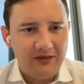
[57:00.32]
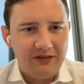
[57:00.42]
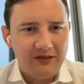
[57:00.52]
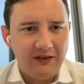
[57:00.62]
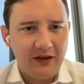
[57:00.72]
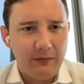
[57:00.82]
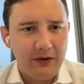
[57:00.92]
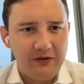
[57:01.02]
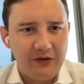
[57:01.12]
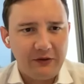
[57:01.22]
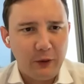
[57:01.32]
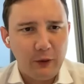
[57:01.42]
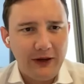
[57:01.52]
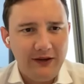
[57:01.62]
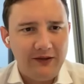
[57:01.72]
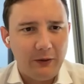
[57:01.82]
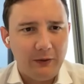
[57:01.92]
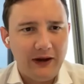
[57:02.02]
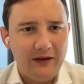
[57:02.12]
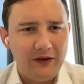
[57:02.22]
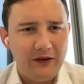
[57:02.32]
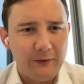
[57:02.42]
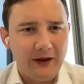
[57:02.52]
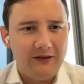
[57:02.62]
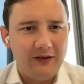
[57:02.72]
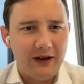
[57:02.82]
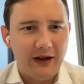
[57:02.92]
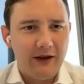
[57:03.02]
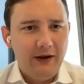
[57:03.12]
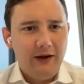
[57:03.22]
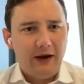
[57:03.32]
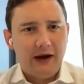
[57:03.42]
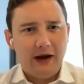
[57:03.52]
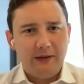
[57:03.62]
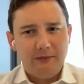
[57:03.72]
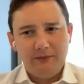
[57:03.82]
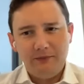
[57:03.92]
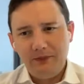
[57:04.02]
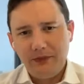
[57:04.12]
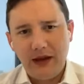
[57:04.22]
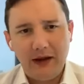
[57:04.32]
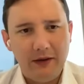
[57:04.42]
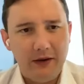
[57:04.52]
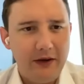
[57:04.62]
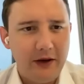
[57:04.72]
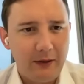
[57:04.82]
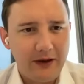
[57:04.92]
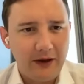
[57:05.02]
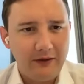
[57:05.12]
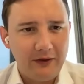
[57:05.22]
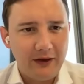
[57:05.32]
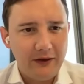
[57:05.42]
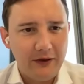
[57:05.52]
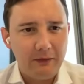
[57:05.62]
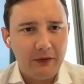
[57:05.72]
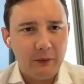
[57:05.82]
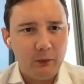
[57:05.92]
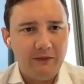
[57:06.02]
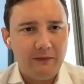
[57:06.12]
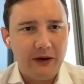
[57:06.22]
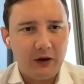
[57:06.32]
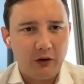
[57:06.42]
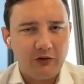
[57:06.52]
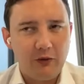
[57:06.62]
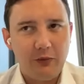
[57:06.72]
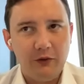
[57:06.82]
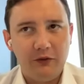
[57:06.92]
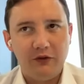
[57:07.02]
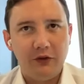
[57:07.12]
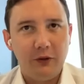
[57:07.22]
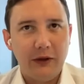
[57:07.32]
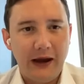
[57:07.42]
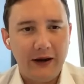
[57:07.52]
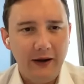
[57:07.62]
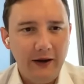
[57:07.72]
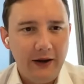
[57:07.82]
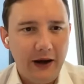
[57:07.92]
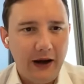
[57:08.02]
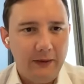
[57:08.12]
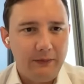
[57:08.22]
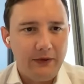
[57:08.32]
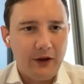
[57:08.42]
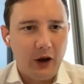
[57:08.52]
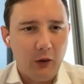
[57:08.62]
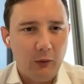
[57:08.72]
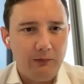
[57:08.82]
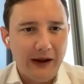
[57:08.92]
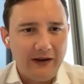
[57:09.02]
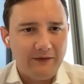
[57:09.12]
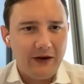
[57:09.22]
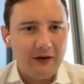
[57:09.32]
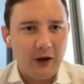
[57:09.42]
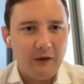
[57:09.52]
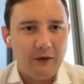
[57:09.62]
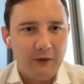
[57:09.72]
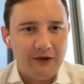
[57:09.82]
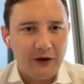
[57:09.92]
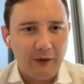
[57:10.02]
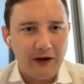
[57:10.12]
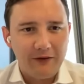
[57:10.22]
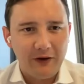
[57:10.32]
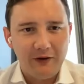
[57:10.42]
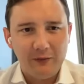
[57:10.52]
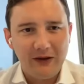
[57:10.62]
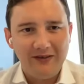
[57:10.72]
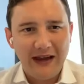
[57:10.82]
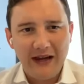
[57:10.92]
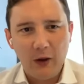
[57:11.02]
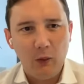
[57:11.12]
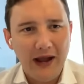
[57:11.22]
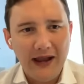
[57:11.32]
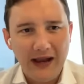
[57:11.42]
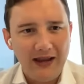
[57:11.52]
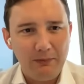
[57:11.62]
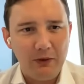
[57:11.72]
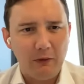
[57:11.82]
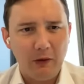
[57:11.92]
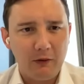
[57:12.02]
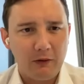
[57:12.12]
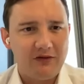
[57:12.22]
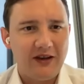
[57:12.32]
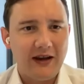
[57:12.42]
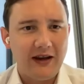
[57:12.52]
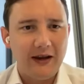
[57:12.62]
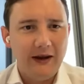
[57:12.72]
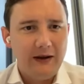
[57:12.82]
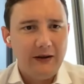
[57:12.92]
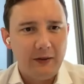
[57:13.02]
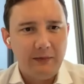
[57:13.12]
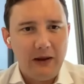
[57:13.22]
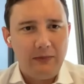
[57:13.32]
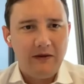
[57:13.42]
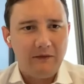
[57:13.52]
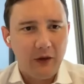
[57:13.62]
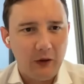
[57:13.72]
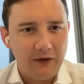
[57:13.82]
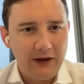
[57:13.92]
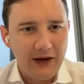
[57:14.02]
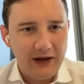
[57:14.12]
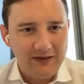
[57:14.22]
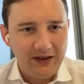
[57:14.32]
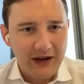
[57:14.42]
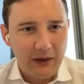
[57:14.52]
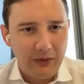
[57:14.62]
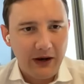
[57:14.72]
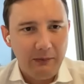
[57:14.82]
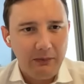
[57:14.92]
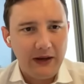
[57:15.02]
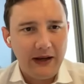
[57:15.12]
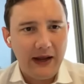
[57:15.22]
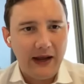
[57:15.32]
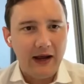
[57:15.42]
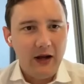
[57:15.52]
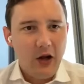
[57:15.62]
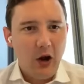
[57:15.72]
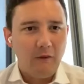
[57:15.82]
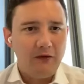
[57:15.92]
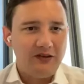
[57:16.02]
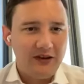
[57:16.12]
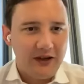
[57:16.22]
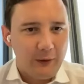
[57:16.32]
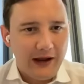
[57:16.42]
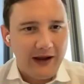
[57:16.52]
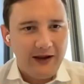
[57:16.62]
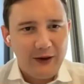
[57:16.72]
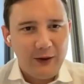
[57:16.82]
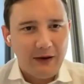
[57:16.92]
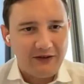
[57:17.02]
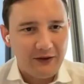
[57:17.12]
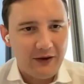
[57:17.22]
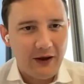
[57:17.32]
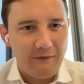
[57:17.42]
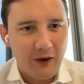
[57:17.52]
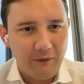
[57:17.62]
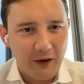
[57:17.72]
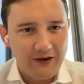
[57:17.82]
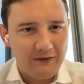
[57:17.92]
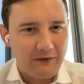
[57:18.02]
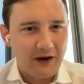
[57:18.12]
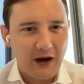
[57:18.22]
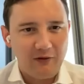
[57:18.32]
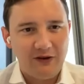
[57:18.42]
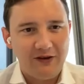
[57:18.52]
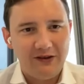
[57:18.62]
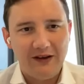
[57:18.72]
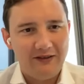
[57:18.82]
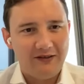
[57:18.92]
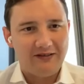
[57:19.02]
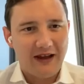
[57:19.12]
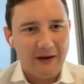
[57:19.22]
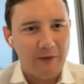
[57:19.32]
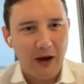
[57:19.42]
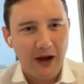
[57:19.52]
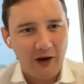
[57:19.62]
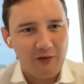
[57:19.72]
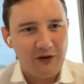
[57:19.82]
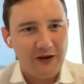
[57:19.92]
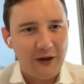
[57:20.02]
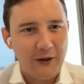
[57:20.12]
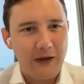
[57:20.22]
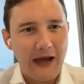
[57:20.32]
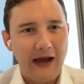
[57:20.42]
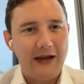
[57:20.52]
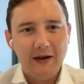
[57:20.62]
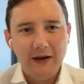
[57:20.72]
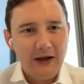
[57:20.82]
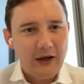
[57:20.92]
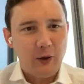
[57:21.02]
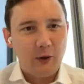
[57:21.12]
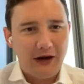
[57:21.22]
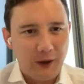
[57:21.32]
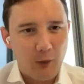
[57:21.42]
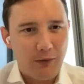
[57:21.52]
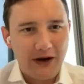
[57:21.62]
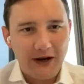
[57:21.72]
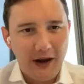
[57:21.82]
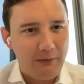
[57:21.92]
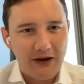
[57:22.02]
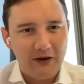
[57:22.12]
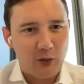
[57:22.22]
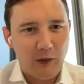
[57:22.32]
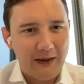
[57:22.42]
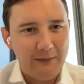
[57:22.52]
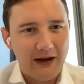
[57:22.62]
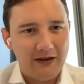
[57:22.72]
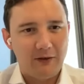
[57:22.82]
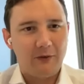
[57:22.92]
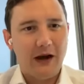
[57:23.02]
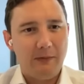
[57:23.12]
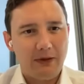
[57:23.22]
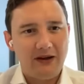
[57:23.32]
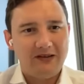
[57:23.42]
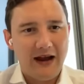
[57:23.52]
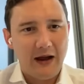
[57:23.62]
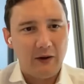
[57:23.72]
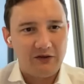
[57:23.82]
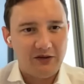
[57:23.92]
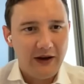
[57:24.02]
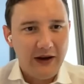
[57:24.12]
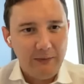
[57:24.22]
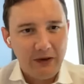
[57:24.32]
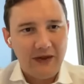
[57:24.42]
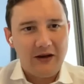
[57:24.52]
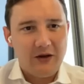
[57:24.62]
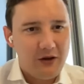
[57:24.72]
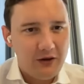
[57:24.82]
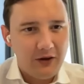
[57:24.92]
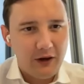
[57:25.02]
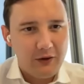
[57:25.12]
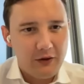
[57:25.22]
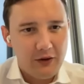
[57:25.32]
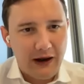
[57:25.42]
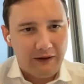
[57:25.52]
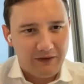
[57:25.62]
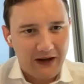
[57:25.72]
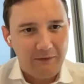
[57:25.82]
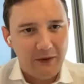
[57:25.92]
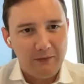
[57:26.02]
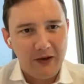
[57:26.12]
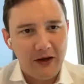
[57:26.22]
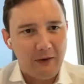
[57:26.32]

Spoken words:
business setup has just got easier and easier and easier. And, I'd like to think that we've been a contributor to that. The whole benefit of using Creative Zone is we take away any bureaucracy that may be involved in setting up a company here. Obviously, the UAE and the US are very, very different countries. It's the same with my country in the UK. You can incorporate a company in 20 minutes on Companies House, but then, you have to give them,